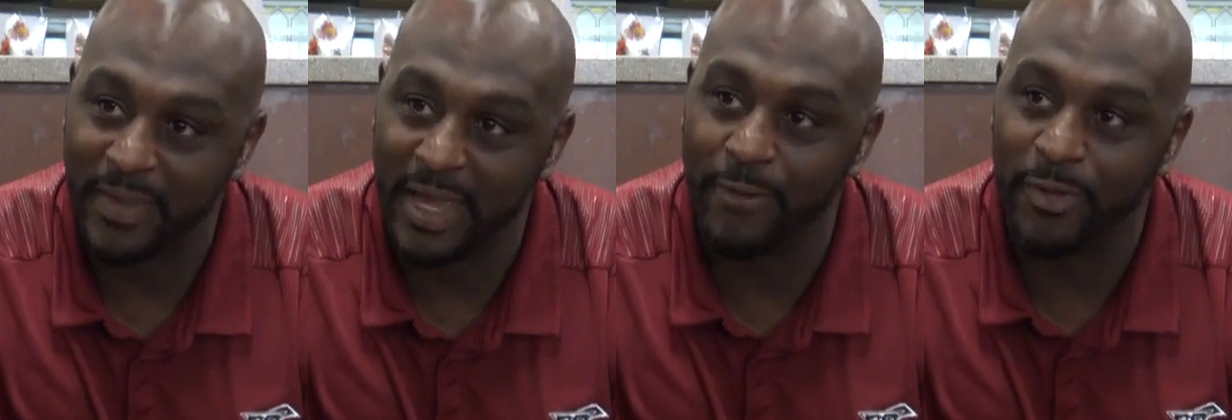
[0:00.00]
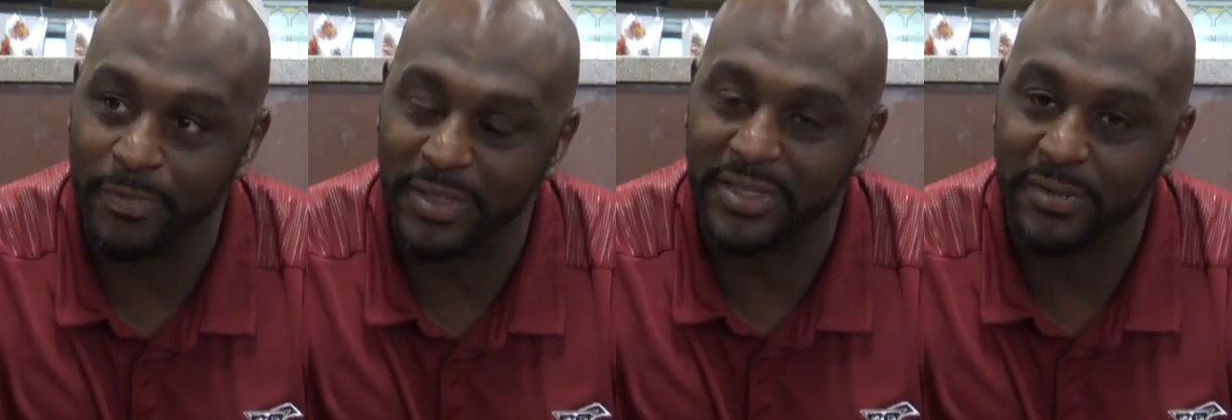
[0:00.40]
And we
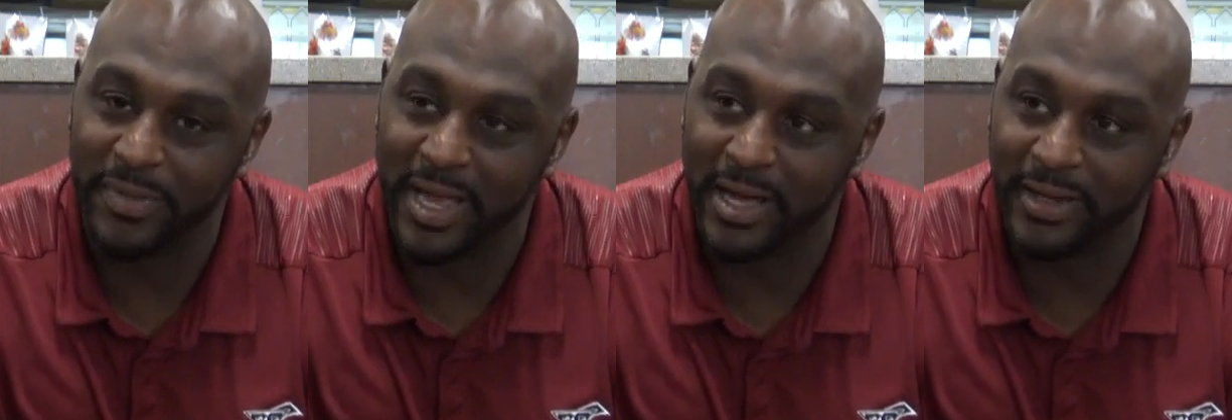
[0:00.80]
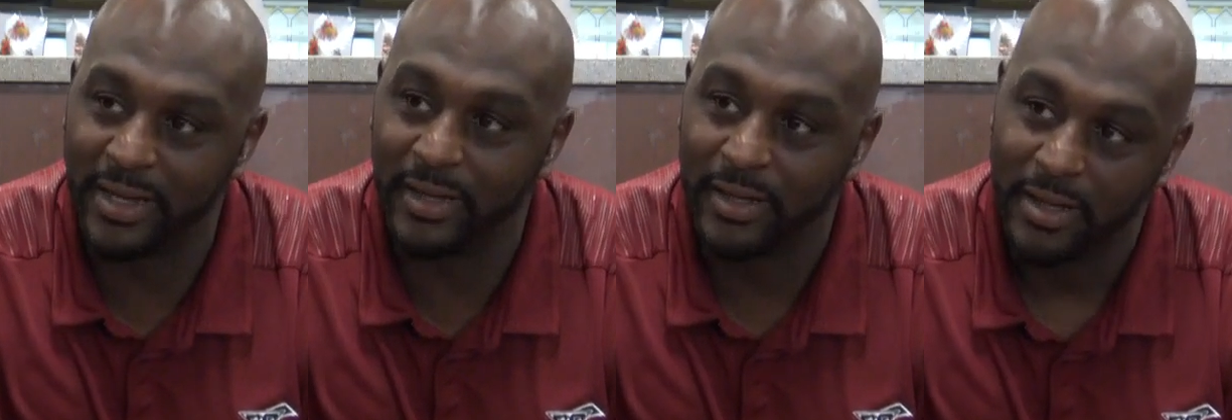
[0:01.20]
beat them down
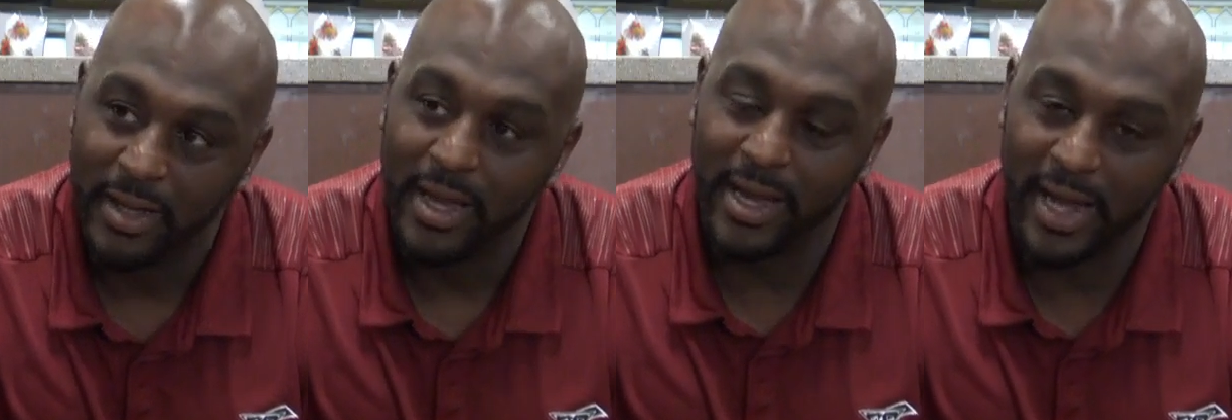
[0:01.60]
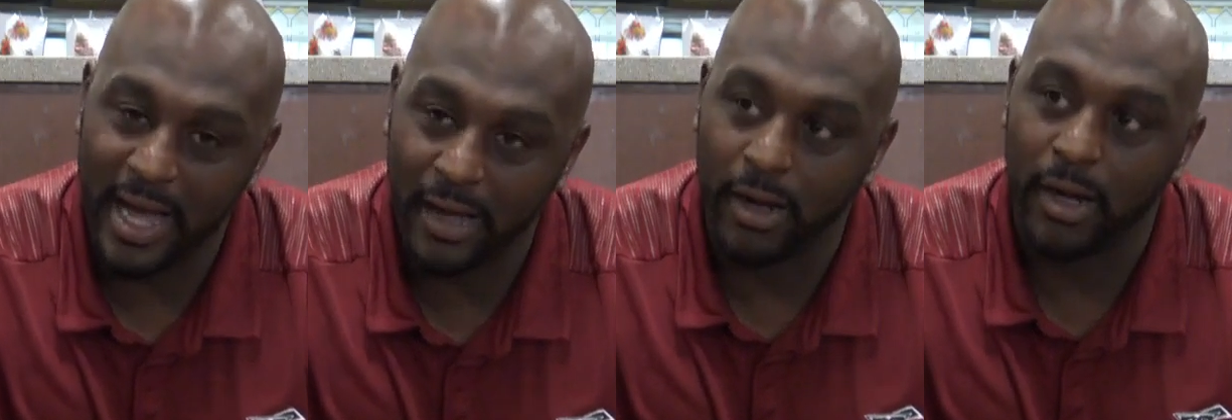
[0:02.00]
now at
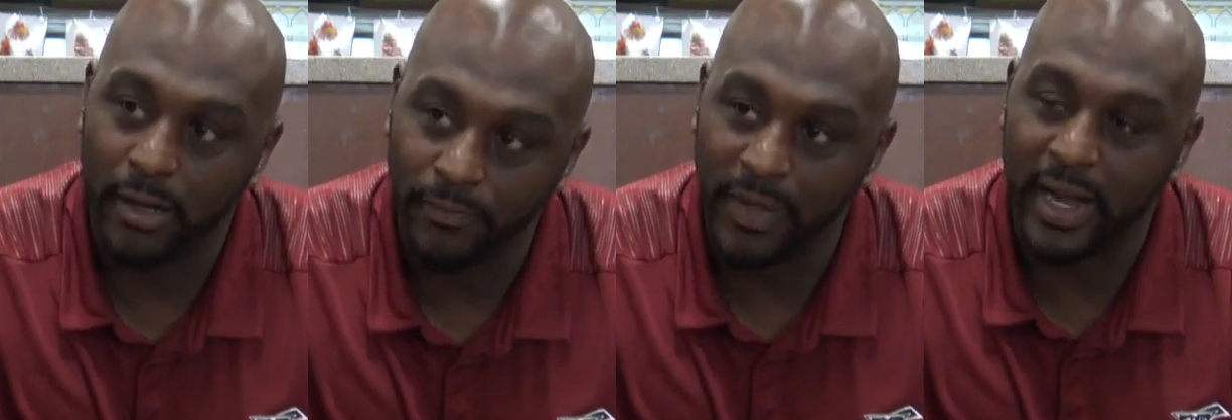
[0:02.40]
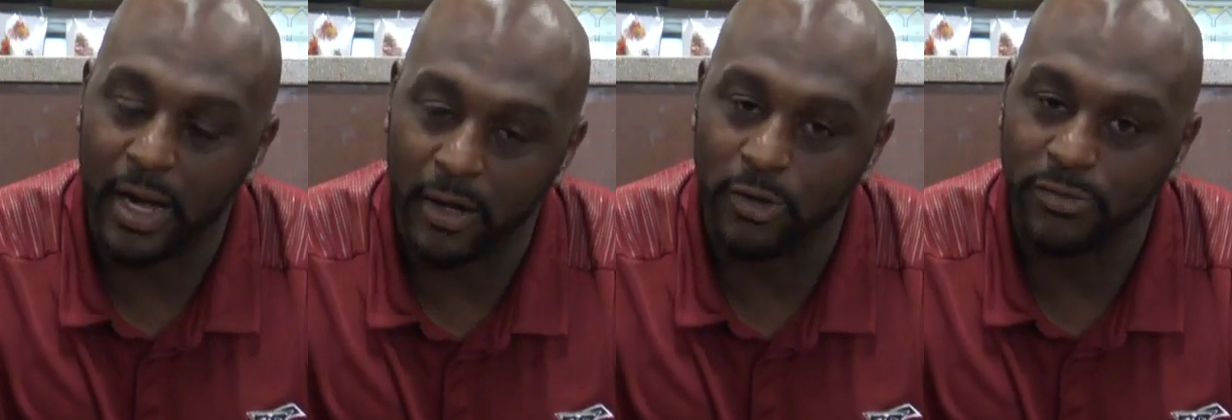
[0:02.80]

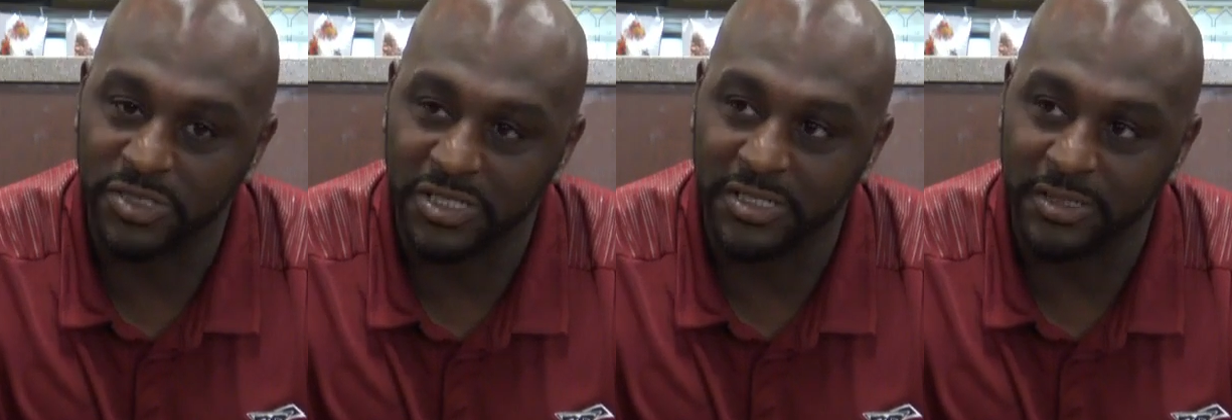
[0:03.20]
our home gym.